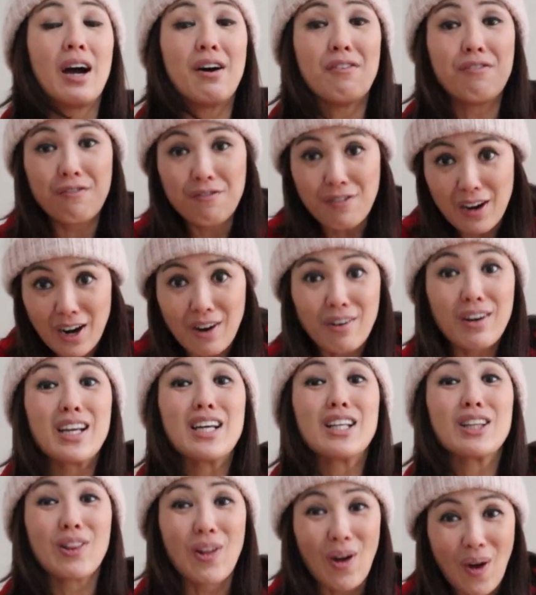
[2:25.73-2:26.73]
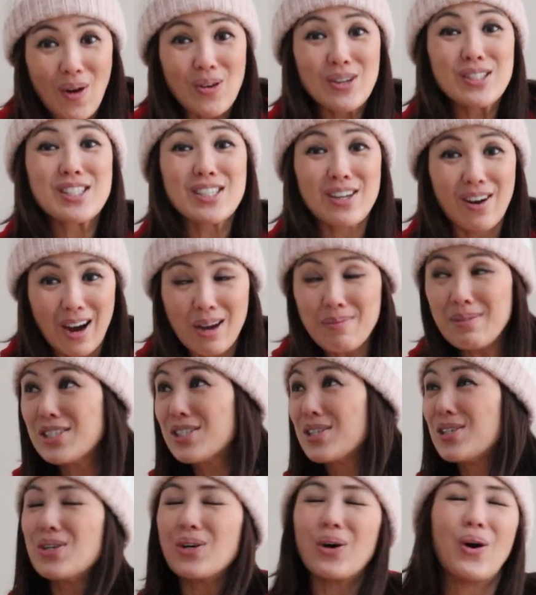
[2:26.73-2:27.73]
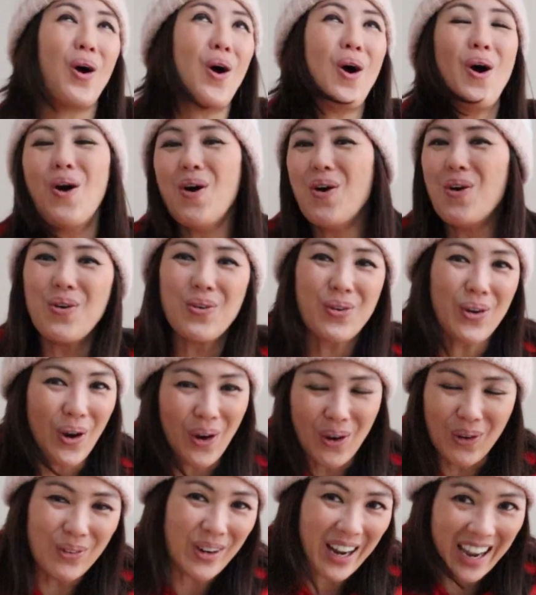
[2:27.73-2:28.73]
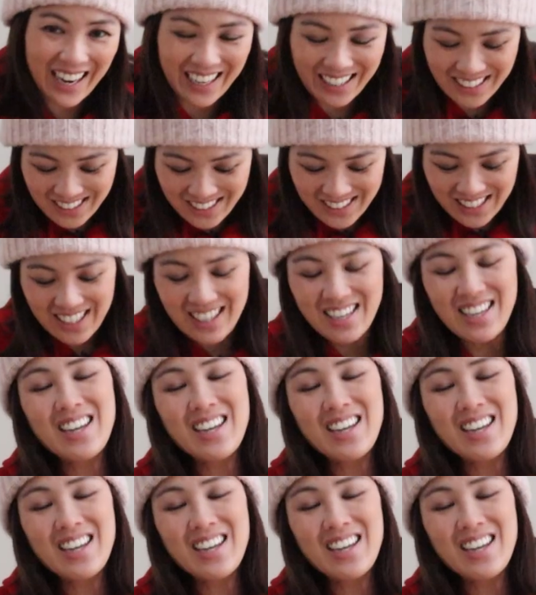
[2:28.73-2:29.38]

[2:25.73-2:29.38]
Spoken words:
a very long time into your old age,